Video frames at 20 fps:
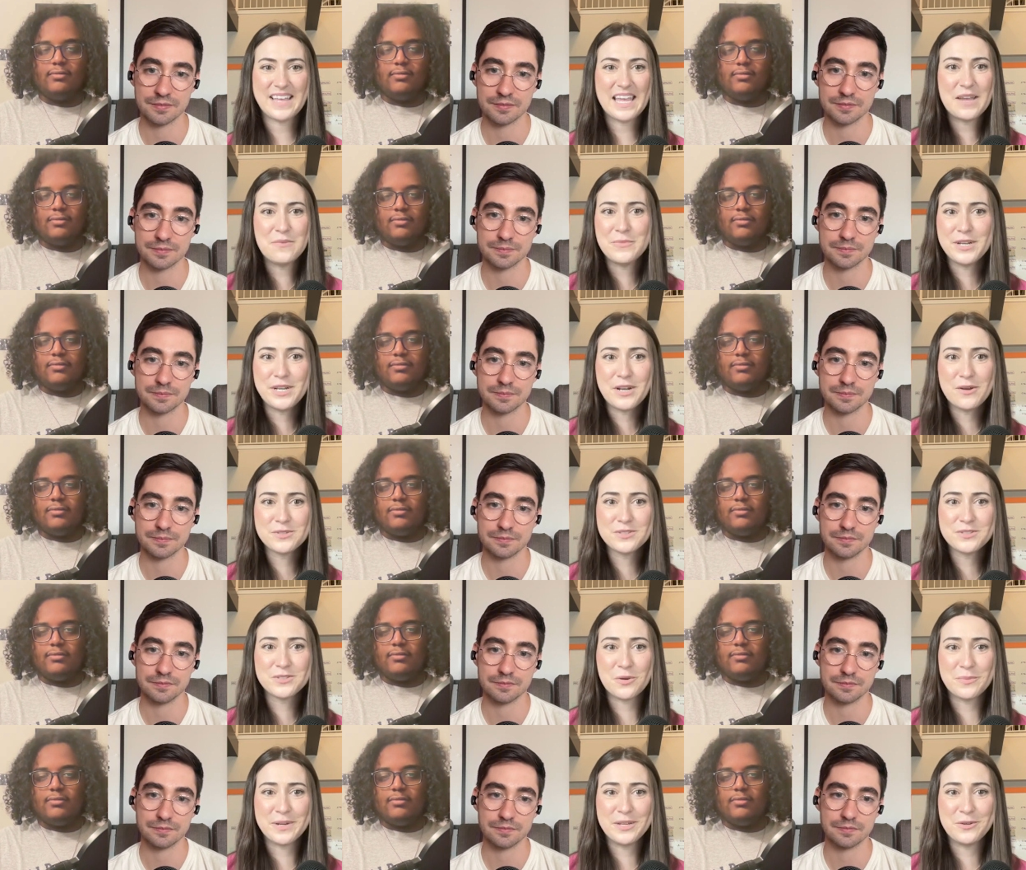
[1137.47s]
Speaker 1: And we know
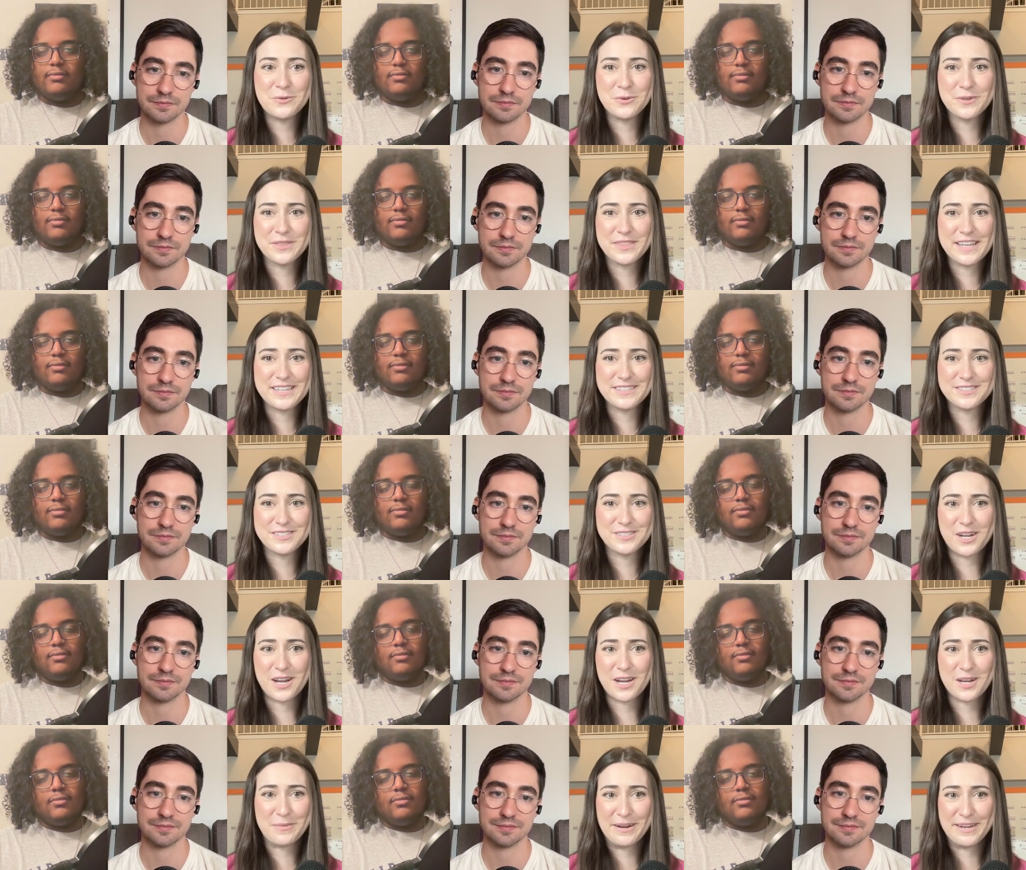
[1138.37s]
so many cool things to
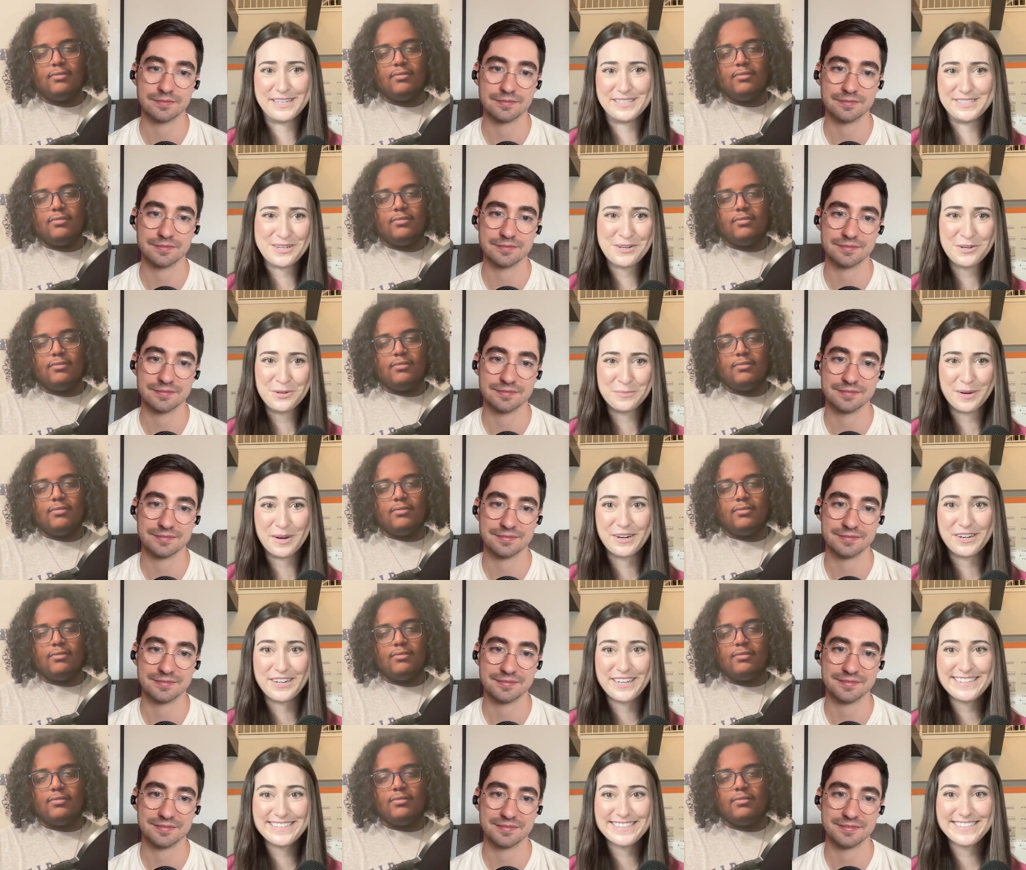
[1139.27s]
talk about at dinner
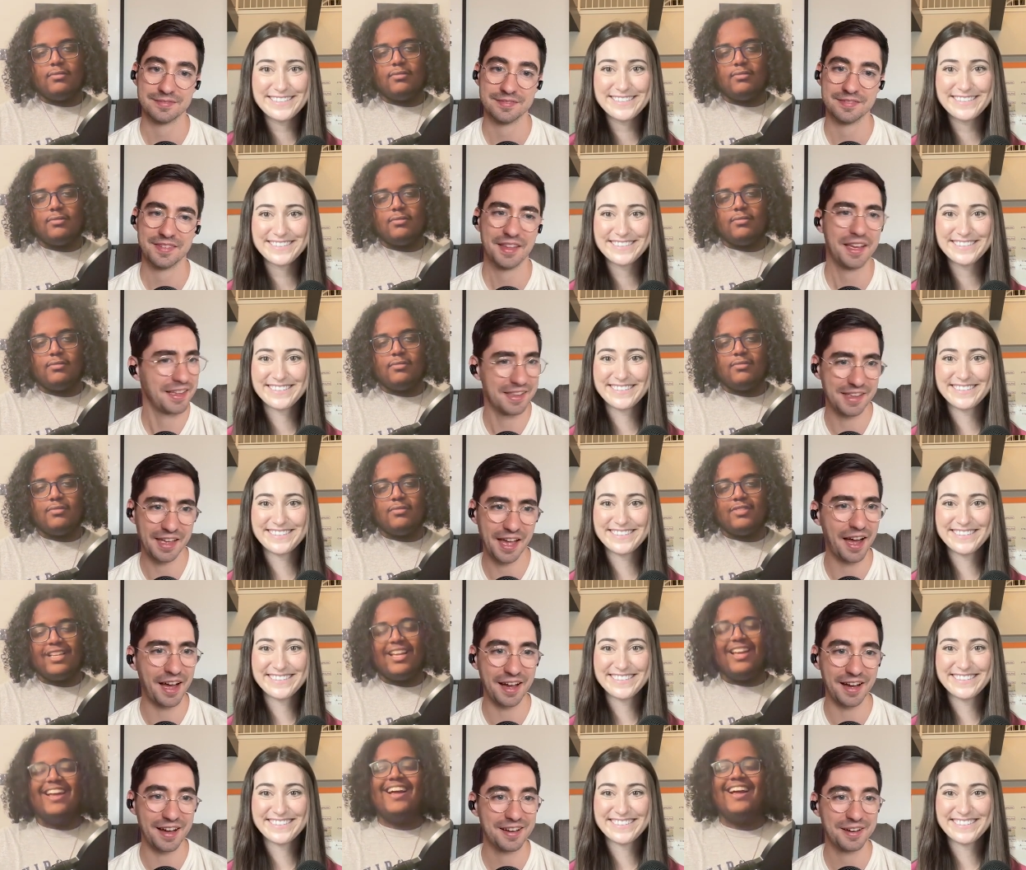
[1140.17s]
parties.
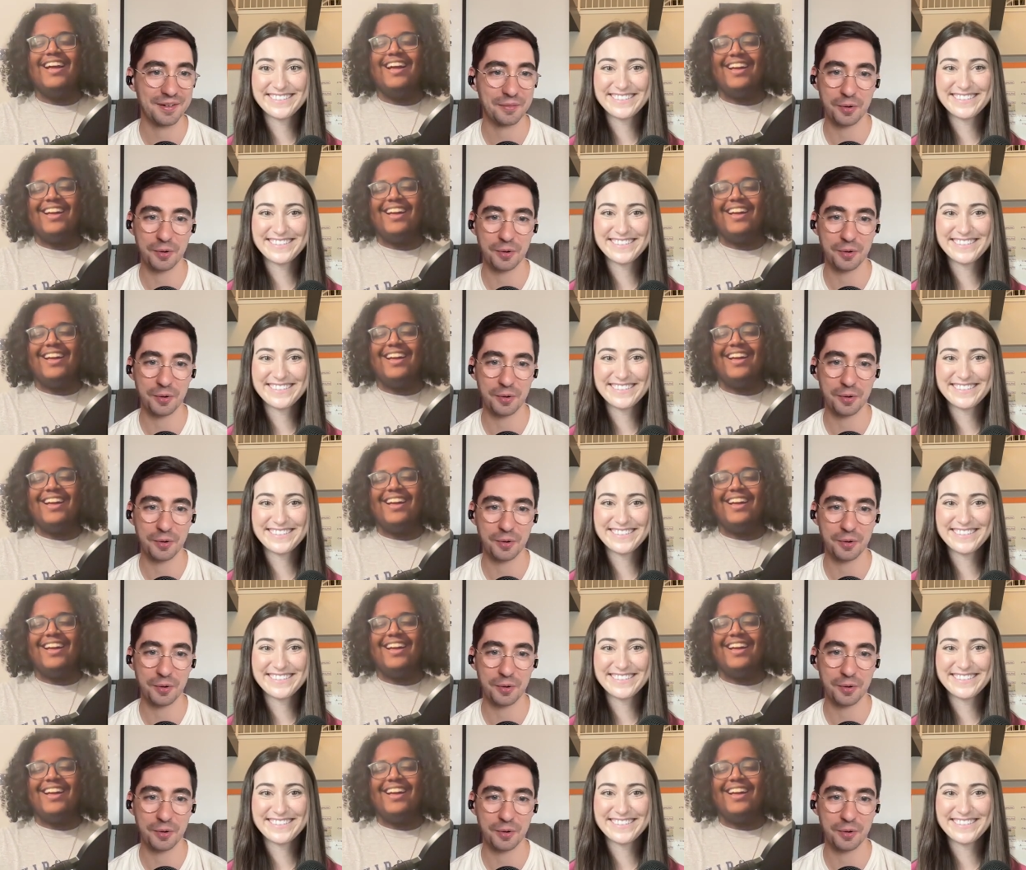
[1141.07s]
Speaker 2: Yeah,